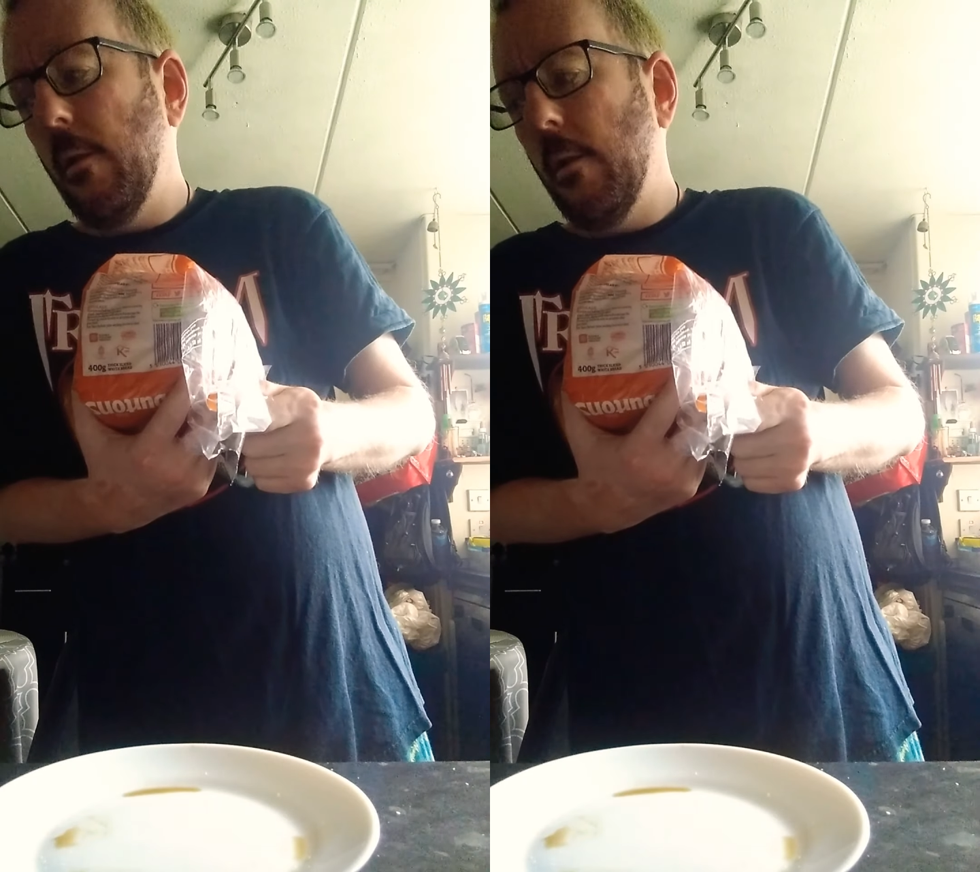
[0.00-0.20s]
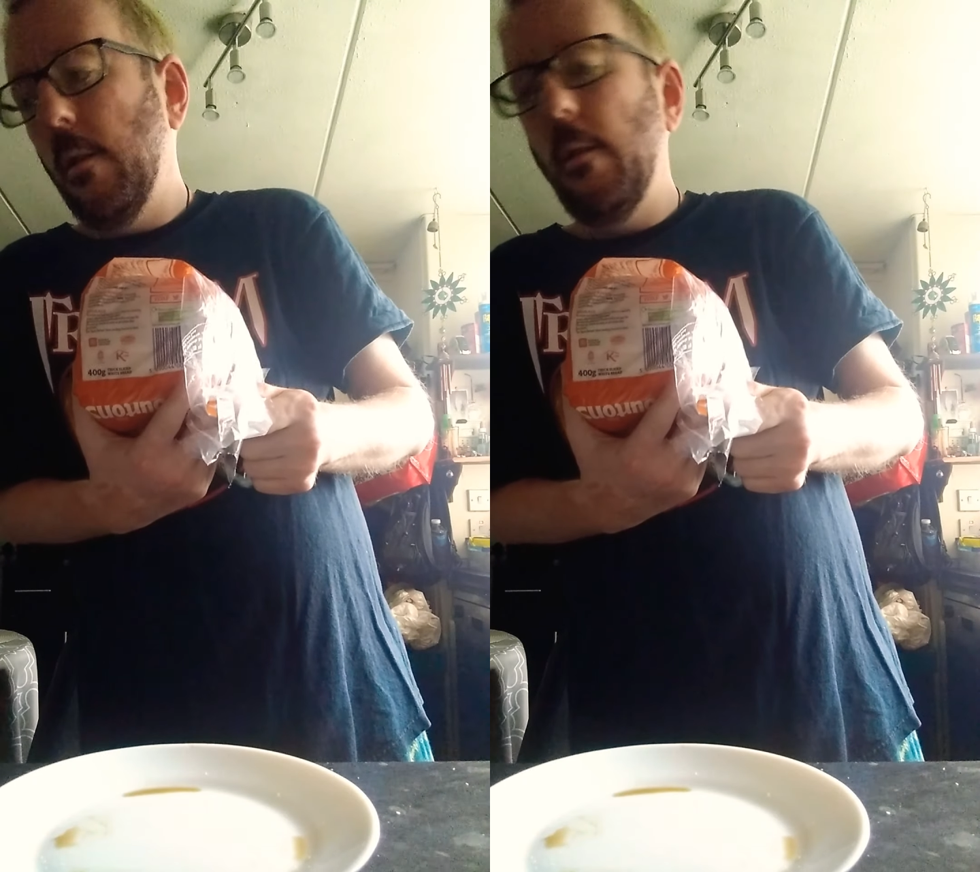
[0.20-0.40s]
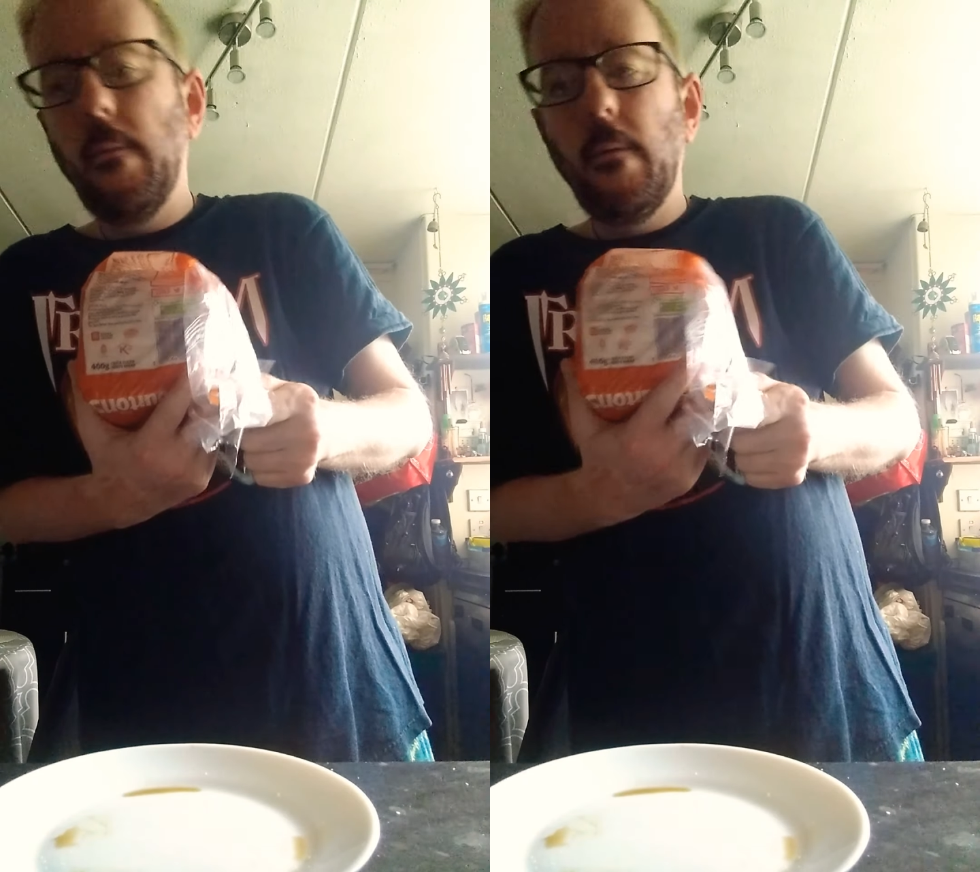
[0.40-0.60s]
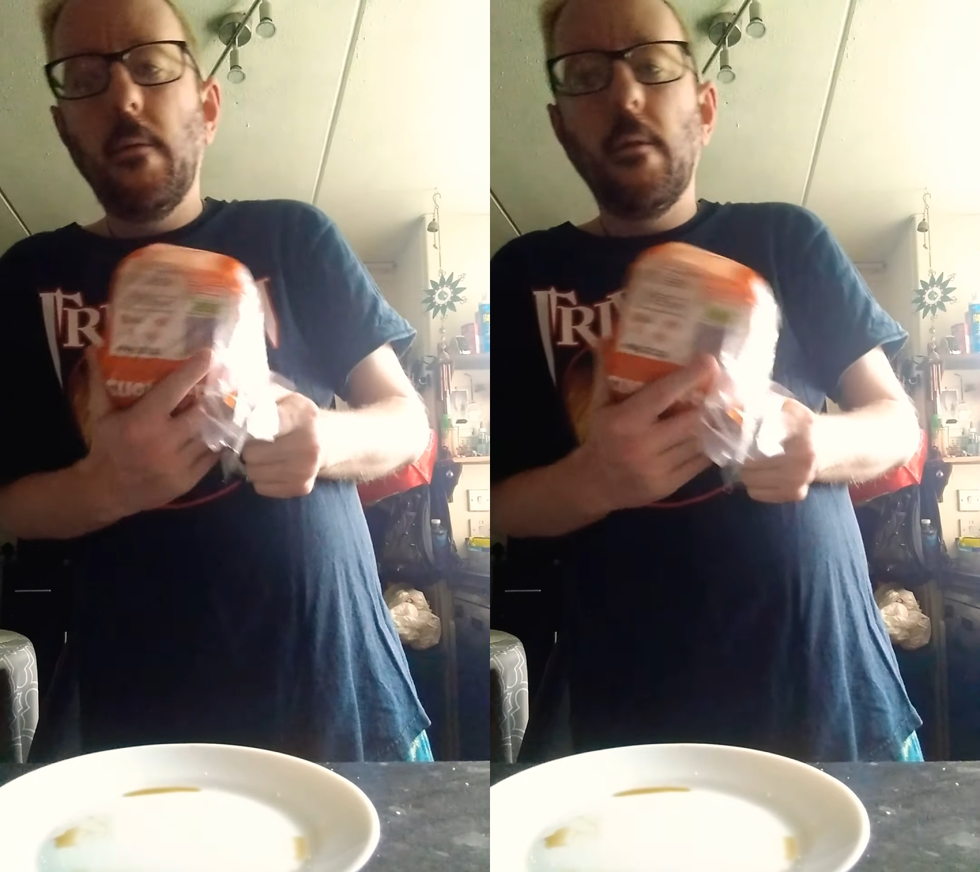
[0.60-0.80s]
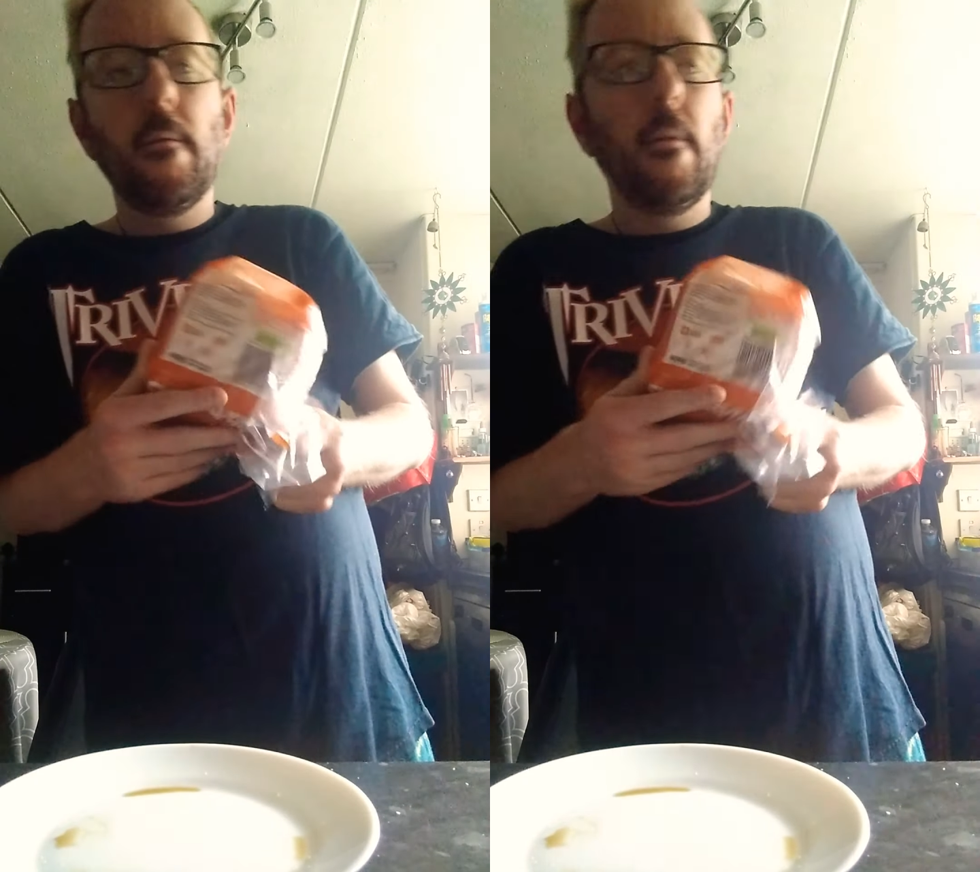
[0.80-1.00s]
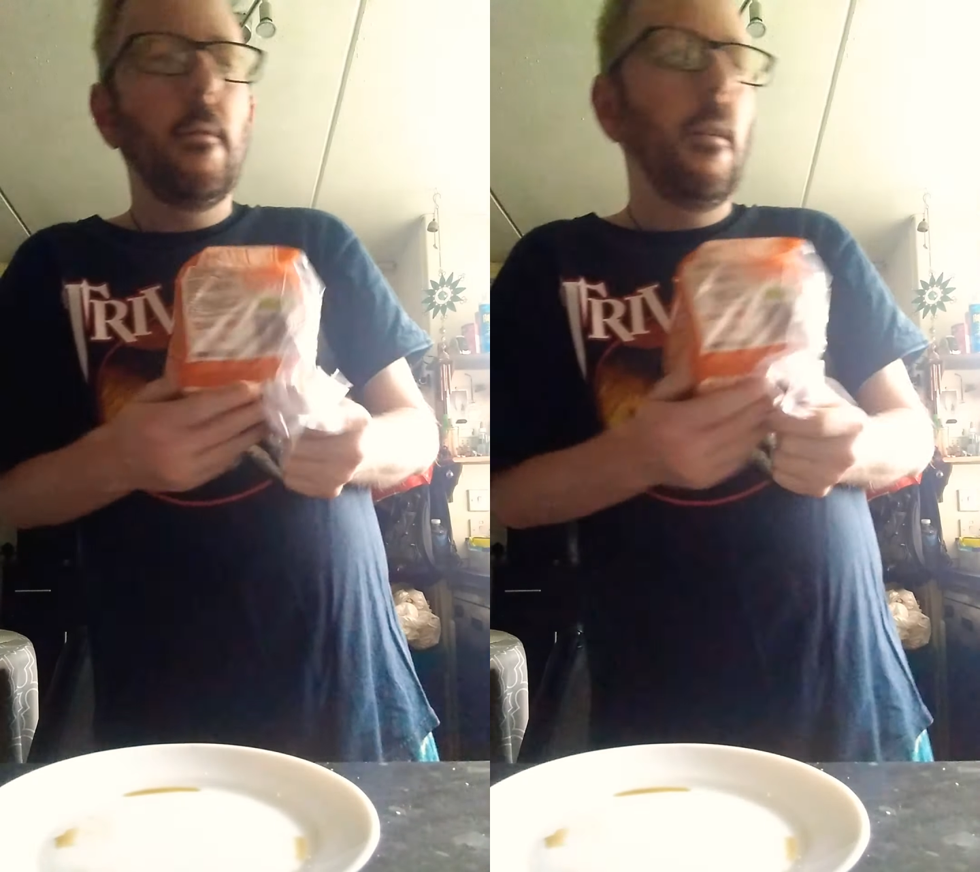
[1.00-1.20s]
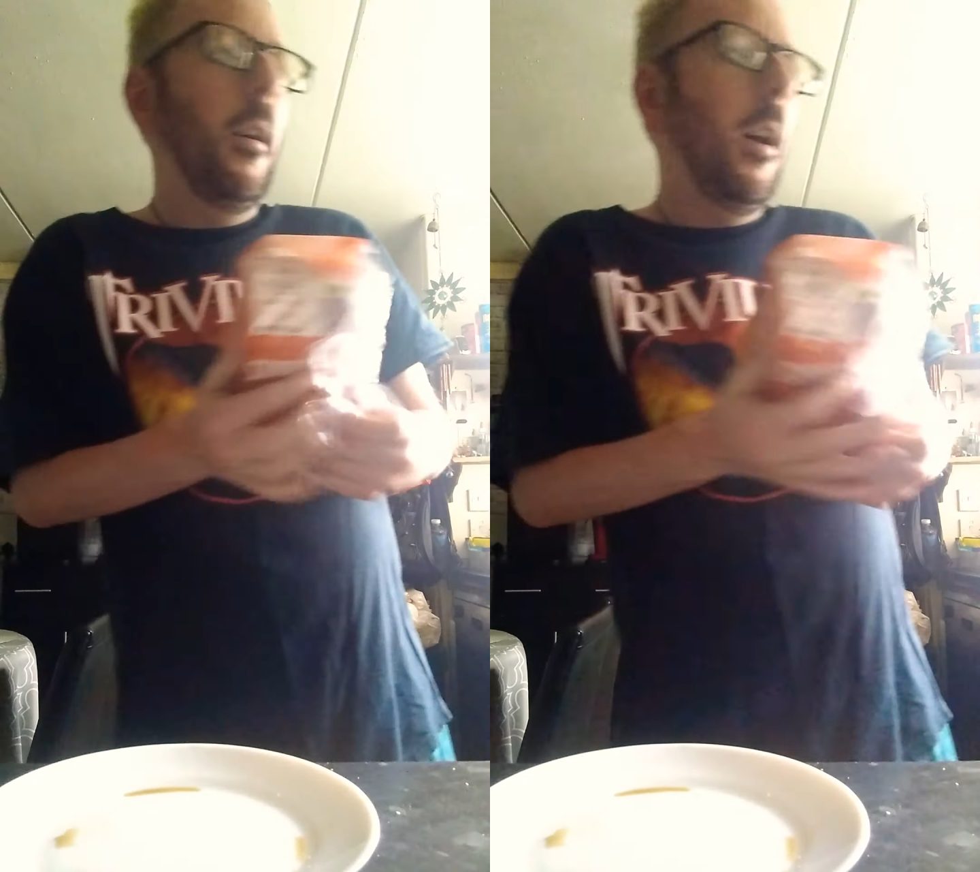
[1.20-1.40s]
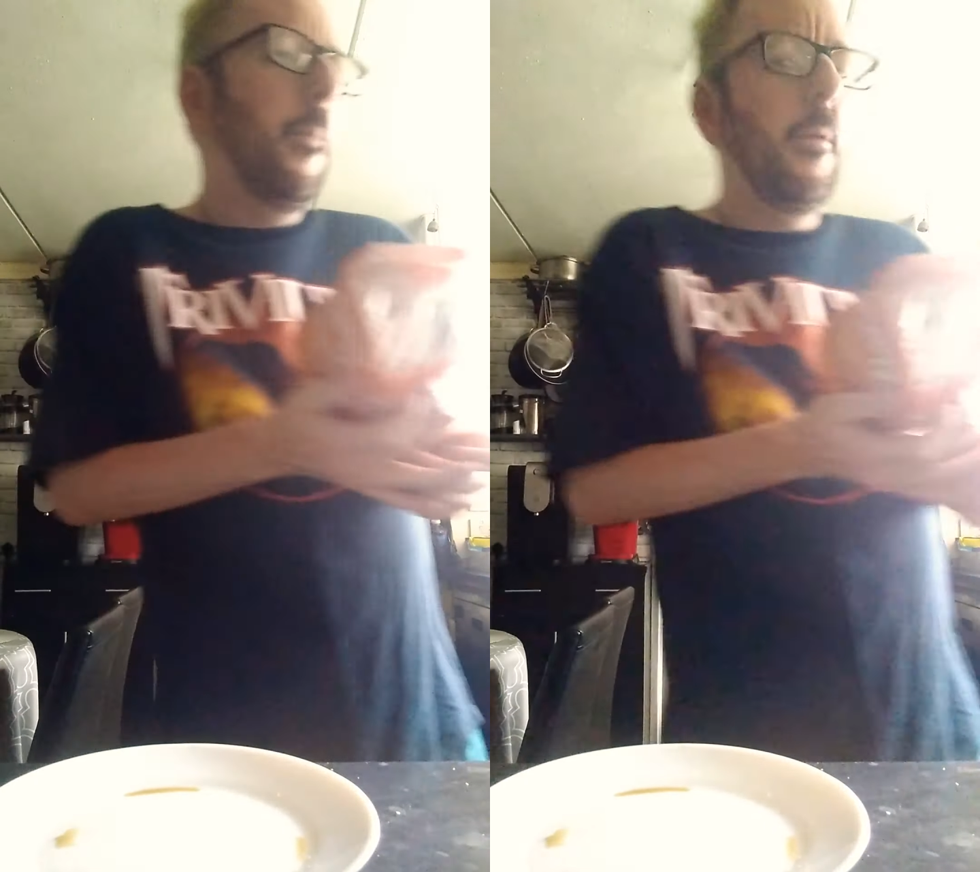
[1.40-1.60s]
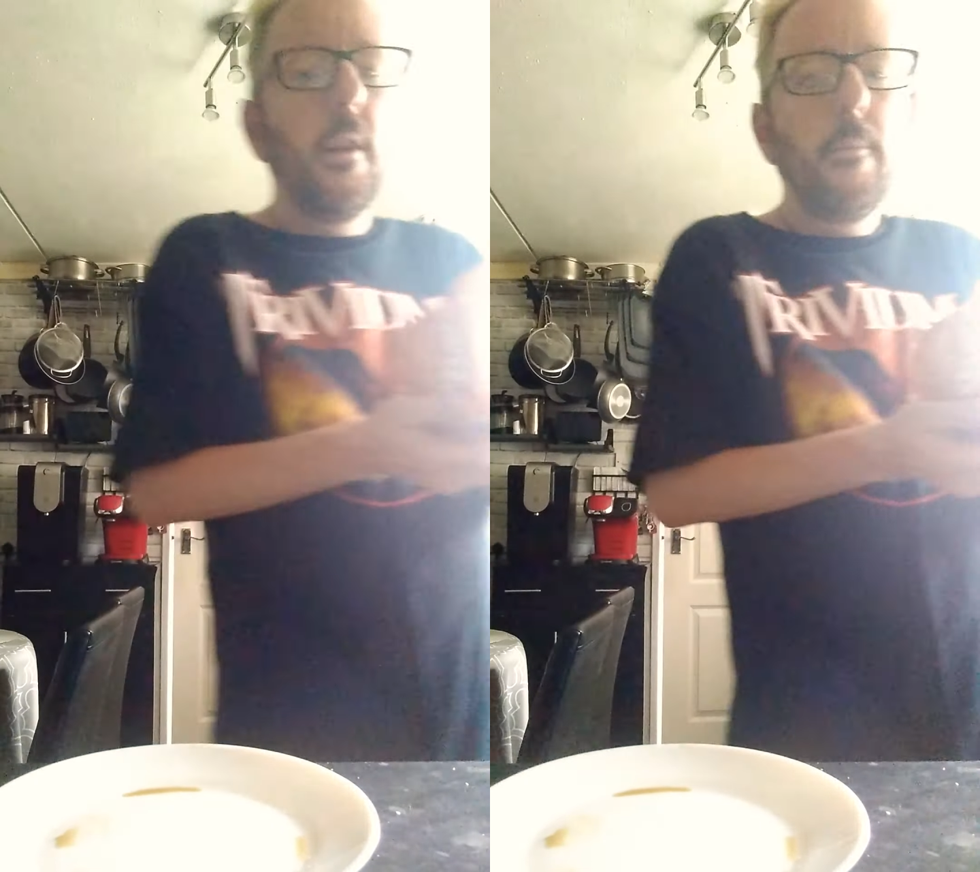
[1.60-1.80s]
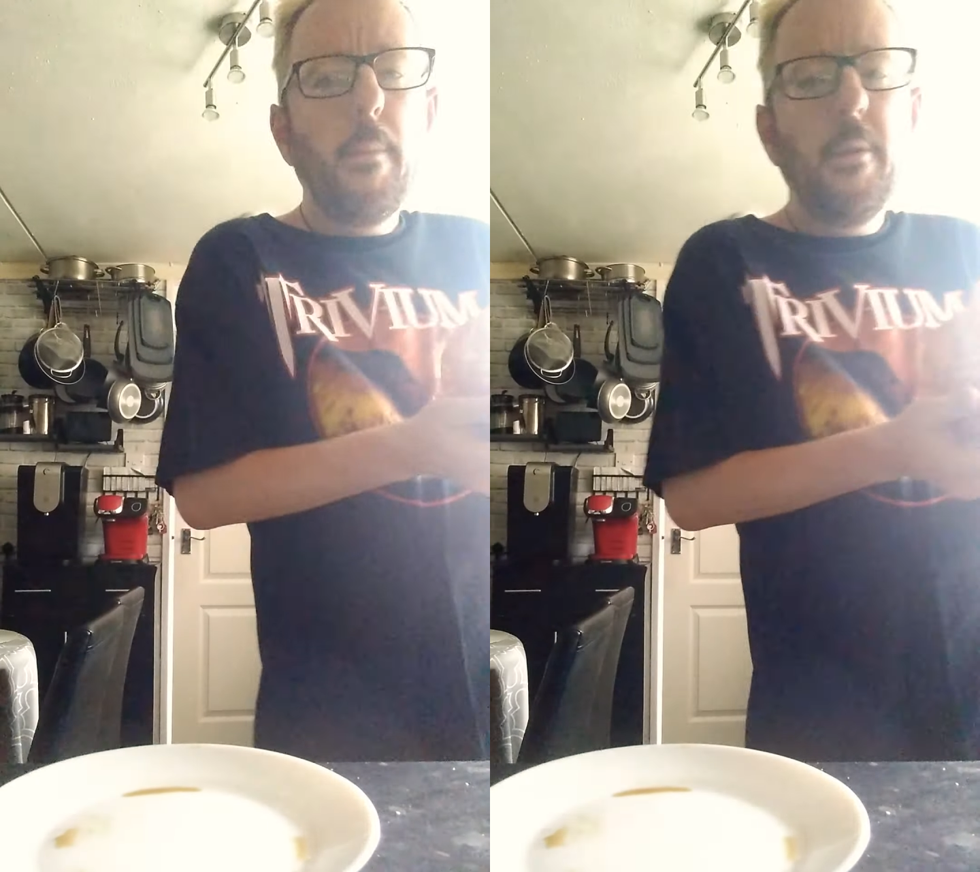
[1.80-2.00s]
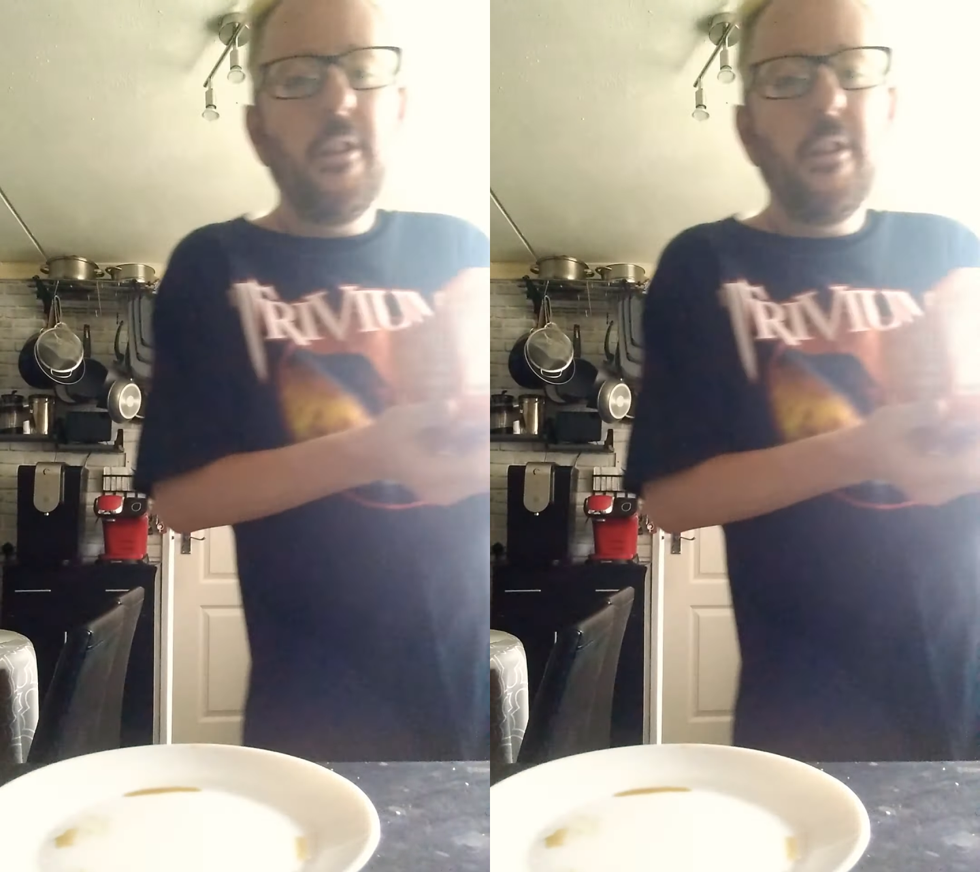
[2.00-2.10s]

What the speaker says: 3, 4. But maybe